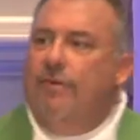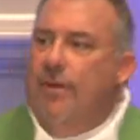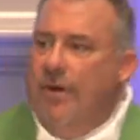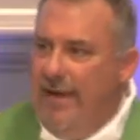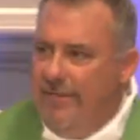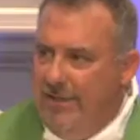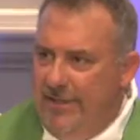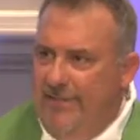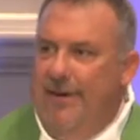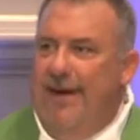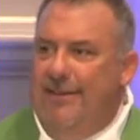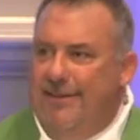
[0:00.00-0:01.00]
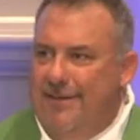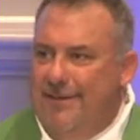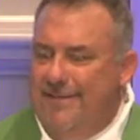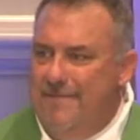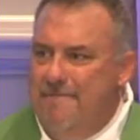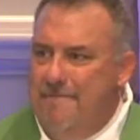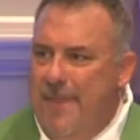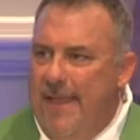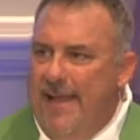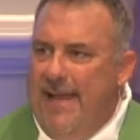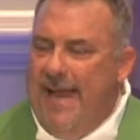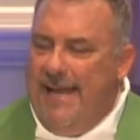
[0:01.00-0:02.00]
with our Heavenly Father.
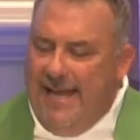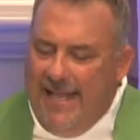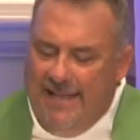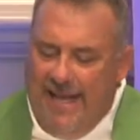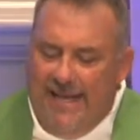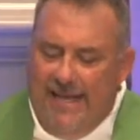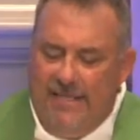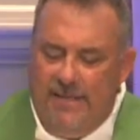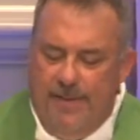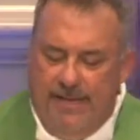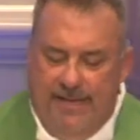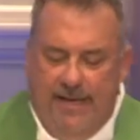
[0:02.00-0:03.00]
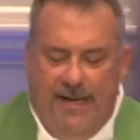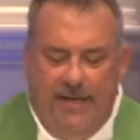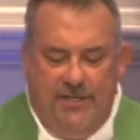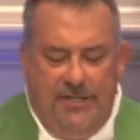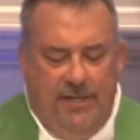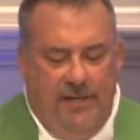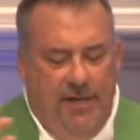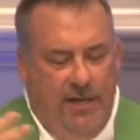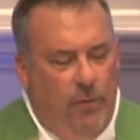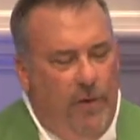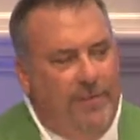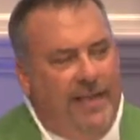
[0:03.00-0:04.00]
And in that intimate connection,
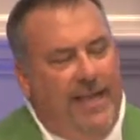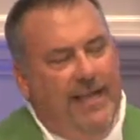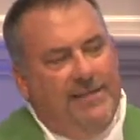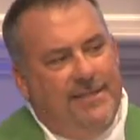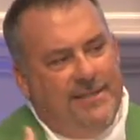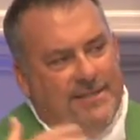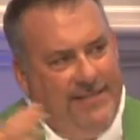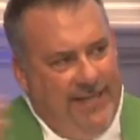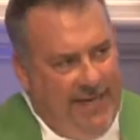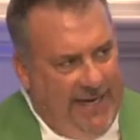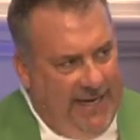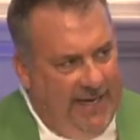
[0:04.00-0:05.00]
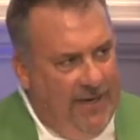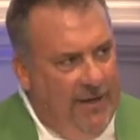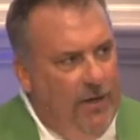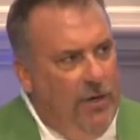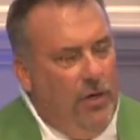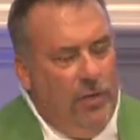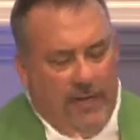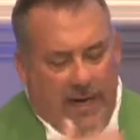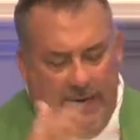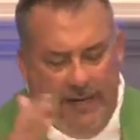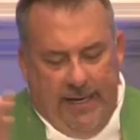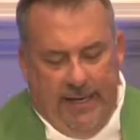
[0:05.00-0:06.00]
we begin to see who
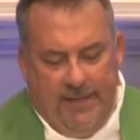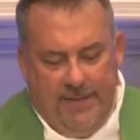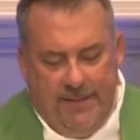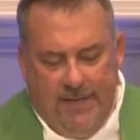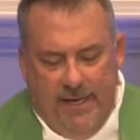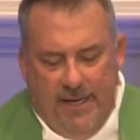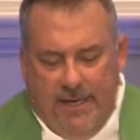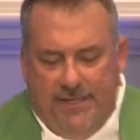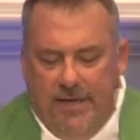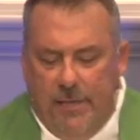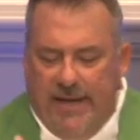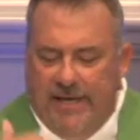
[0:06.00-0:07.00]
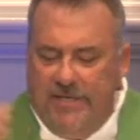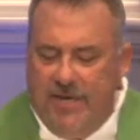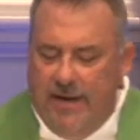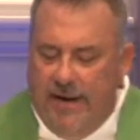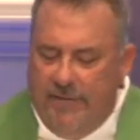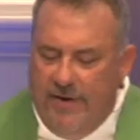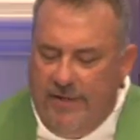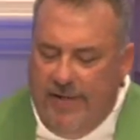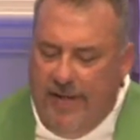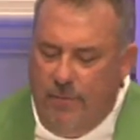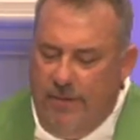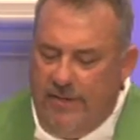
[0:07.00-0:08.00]
God is. You see, we can share
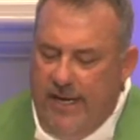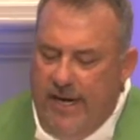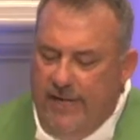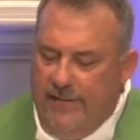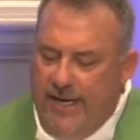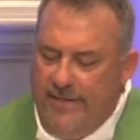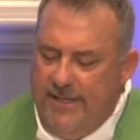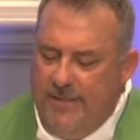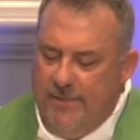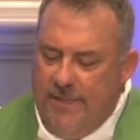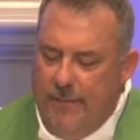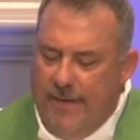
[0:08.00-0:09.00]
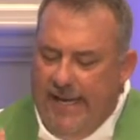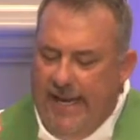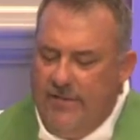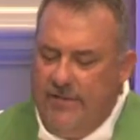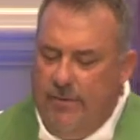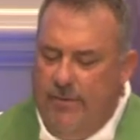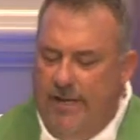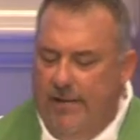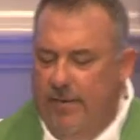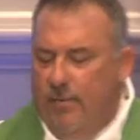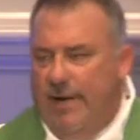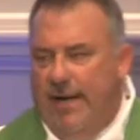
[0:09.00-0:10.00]
everything with God, things that we can't share with
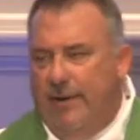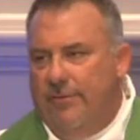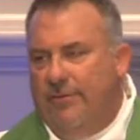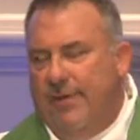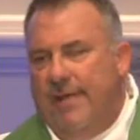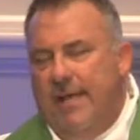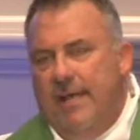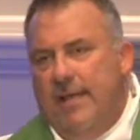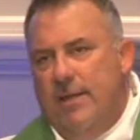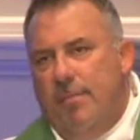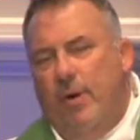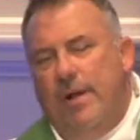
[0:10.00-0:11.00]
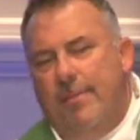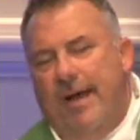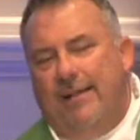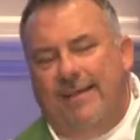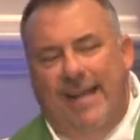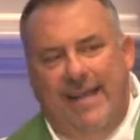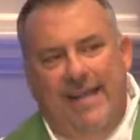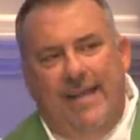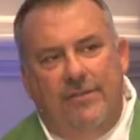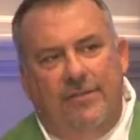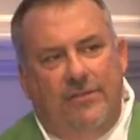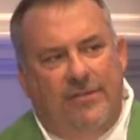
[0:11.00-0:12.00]
everyone else. And the point about that
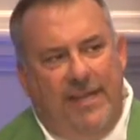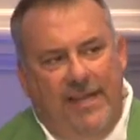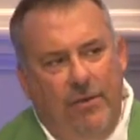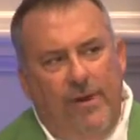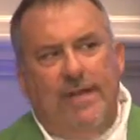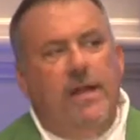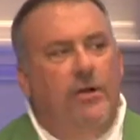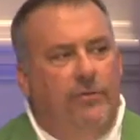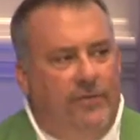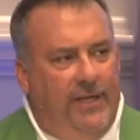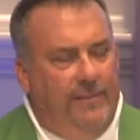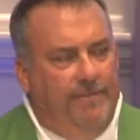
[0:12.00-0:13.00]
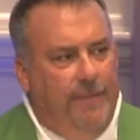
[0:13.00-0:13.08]
is that he already knows it.